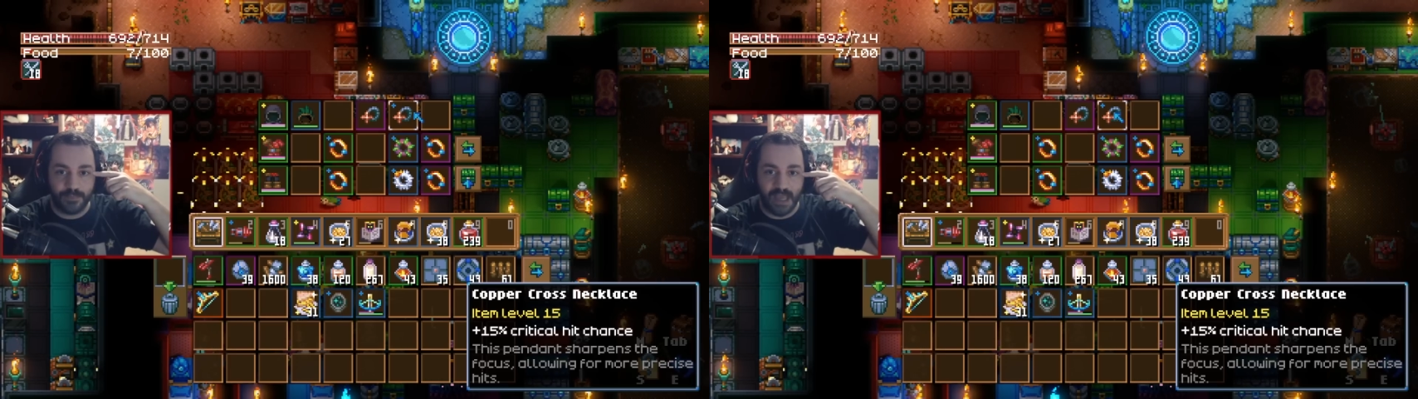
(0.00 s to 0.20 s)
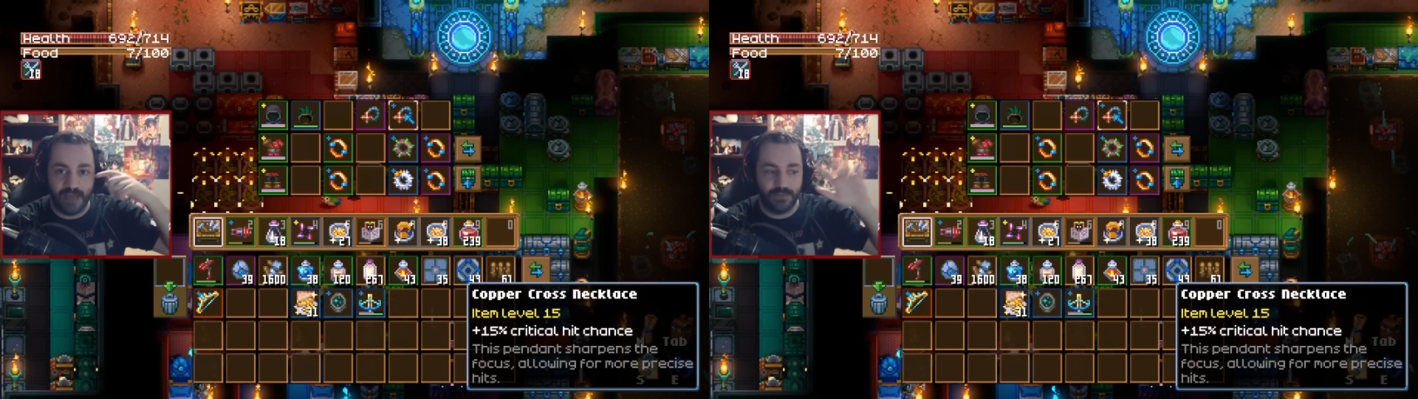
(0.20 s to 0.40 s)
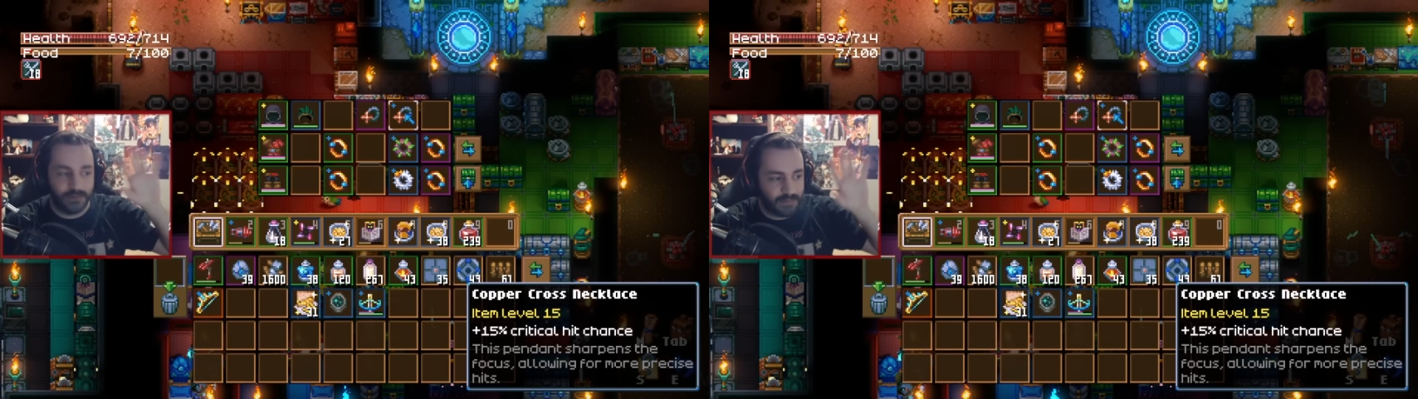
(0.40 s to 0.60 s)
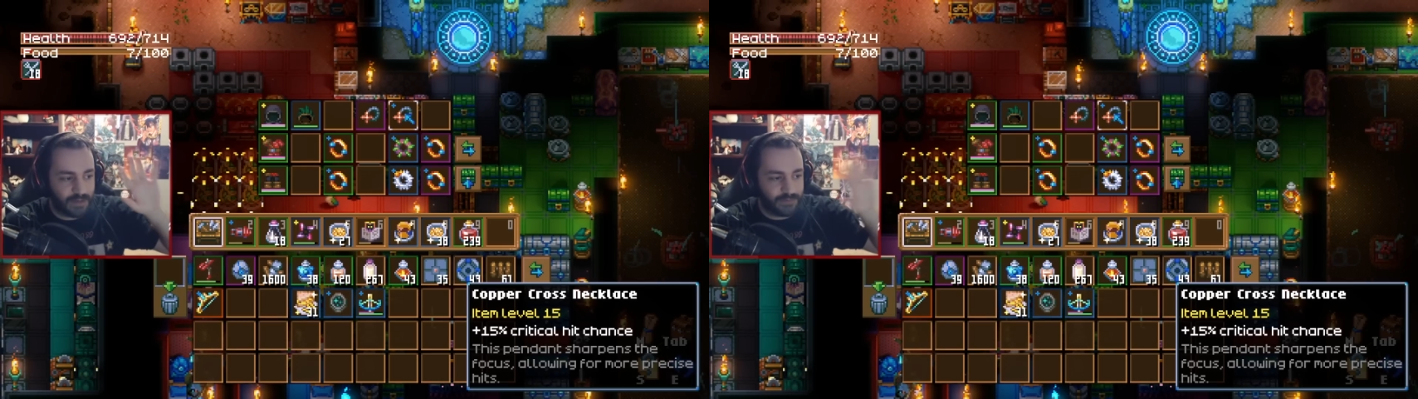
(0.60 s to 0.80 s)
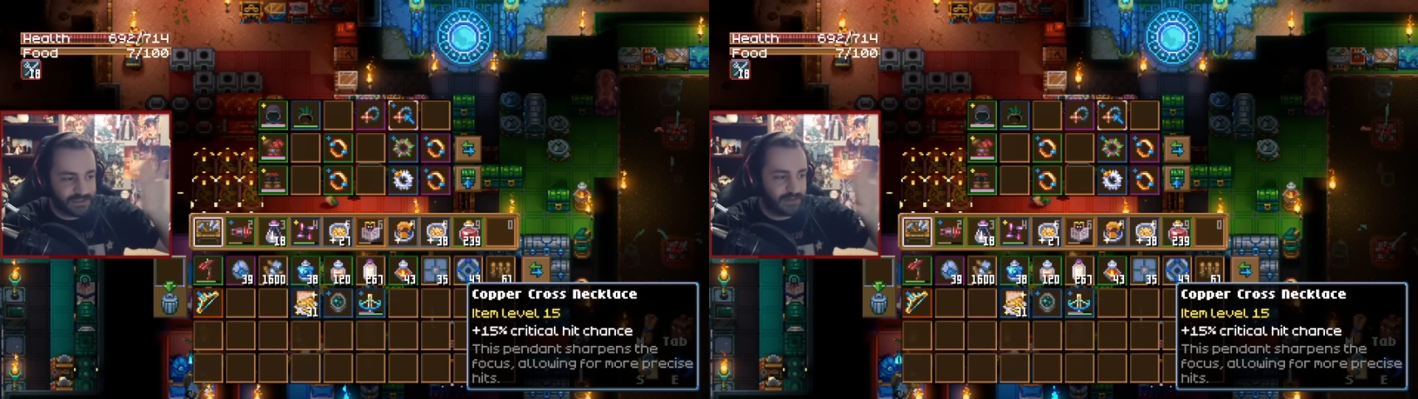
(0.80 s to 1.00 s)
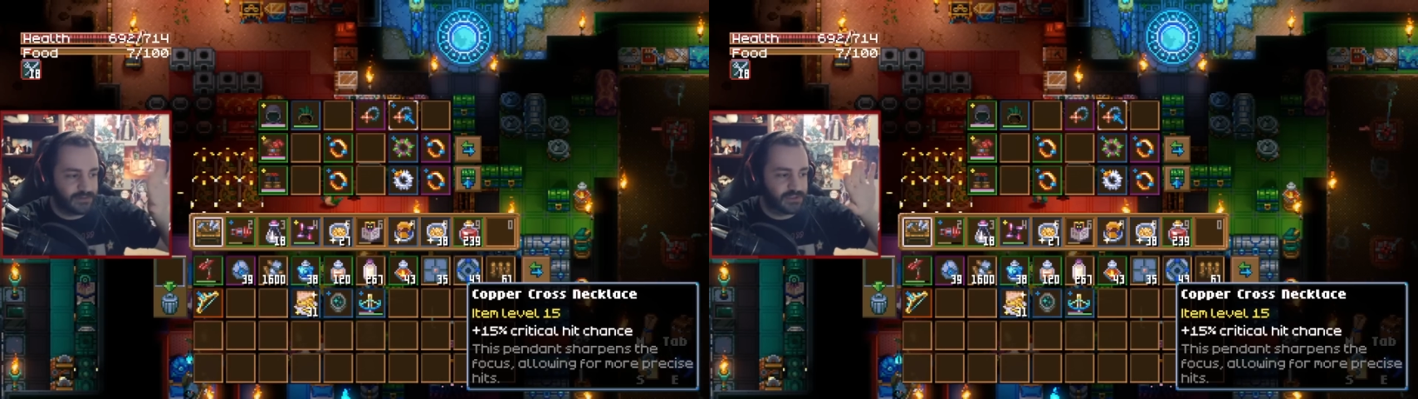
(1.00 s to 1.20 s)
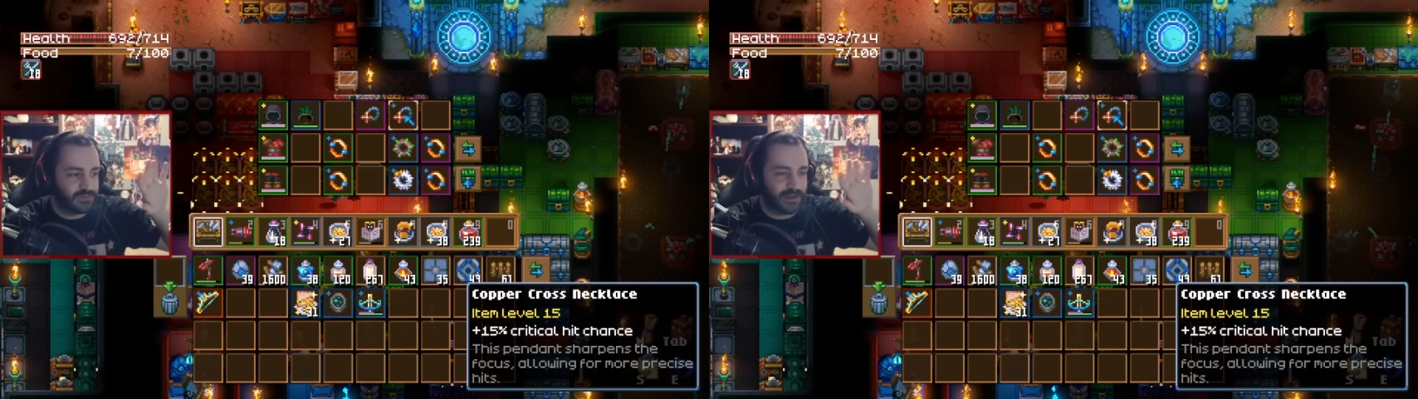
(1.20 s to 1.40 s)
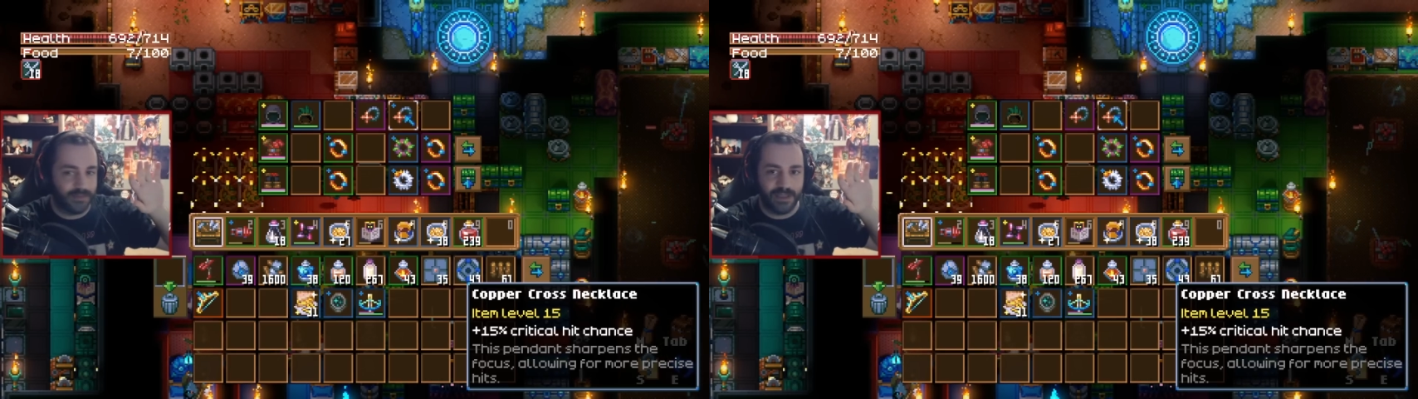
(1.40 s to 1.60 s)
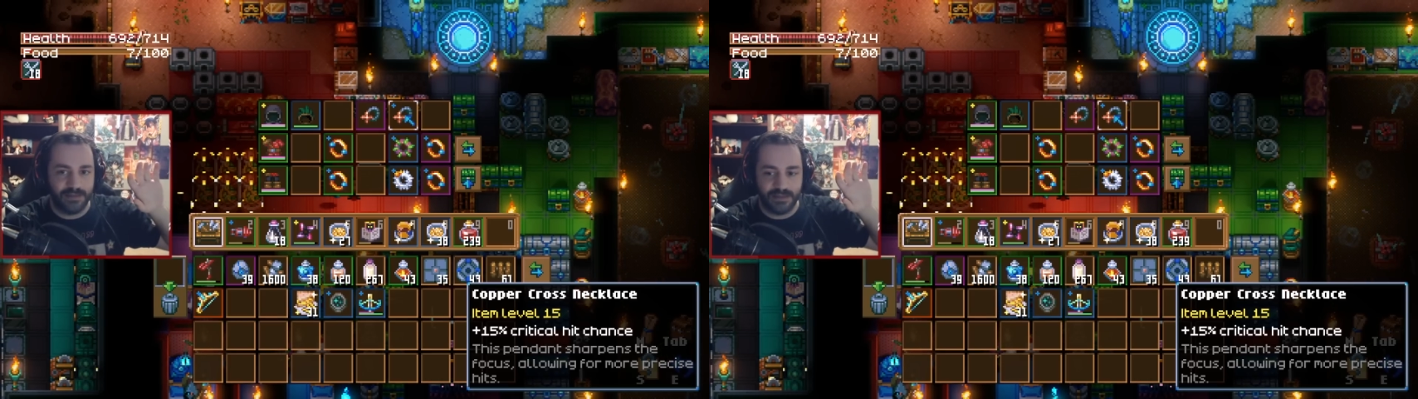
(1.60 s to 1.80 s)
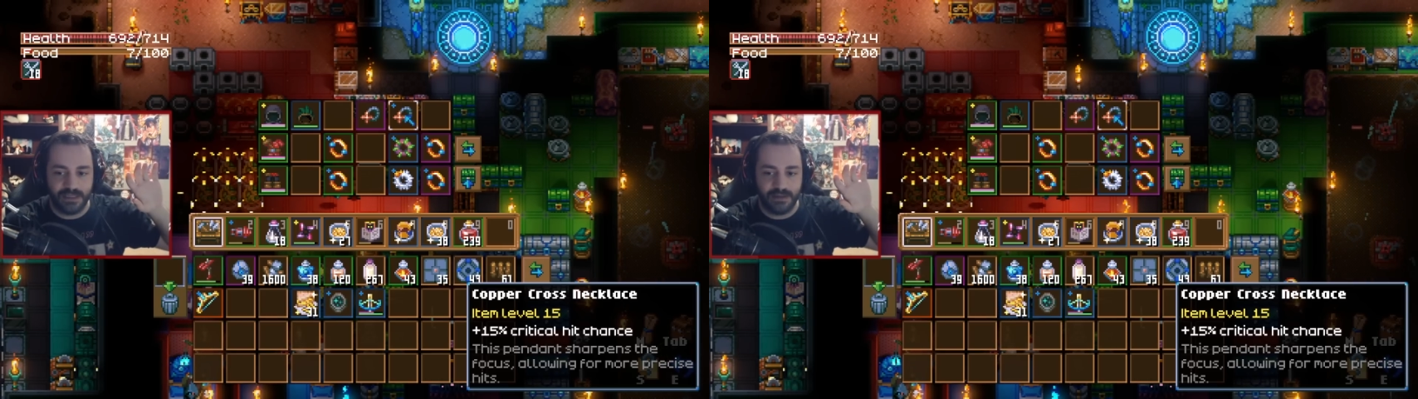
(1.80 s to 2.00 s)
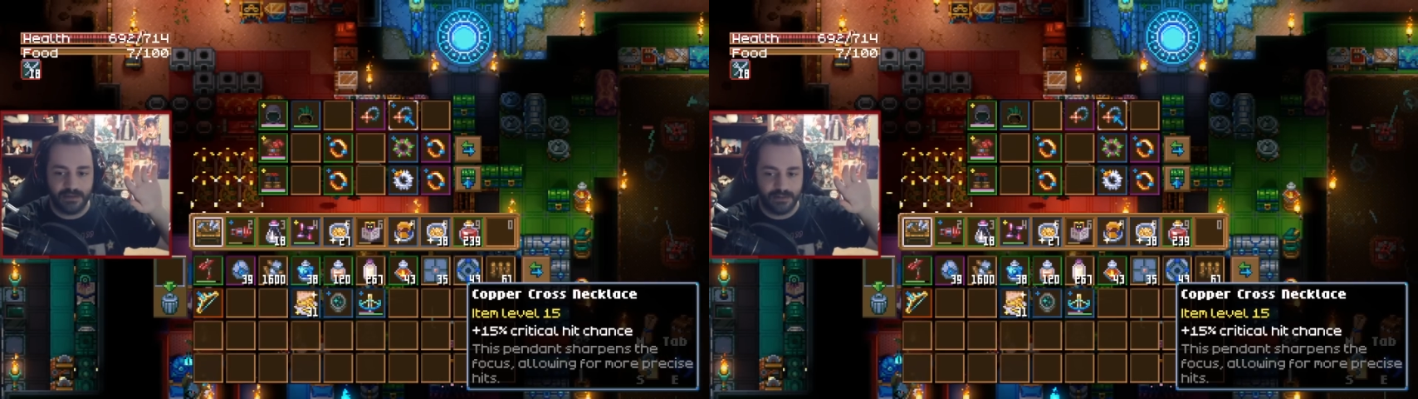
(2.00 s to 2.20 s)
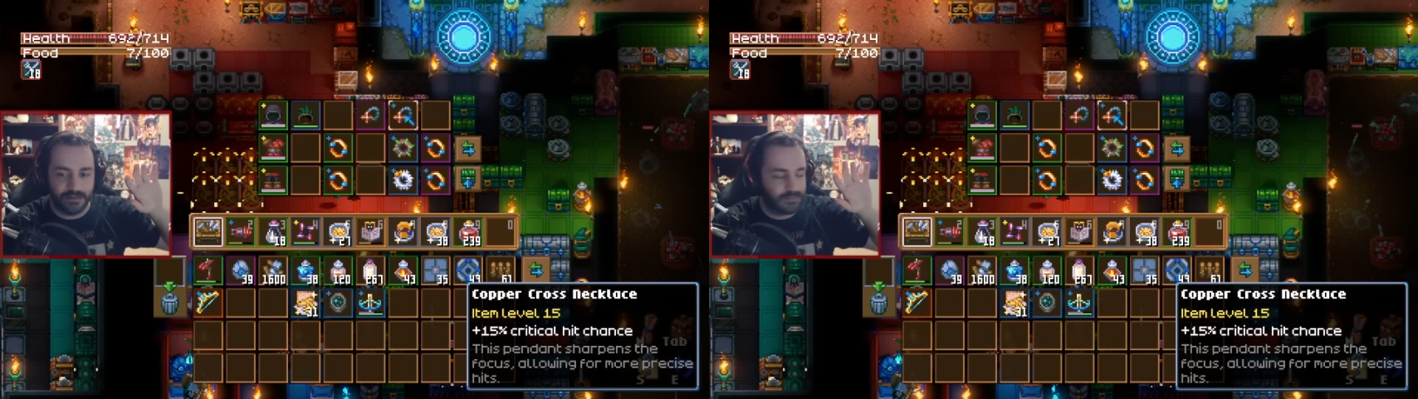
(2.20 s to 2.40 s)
I would still just recommend the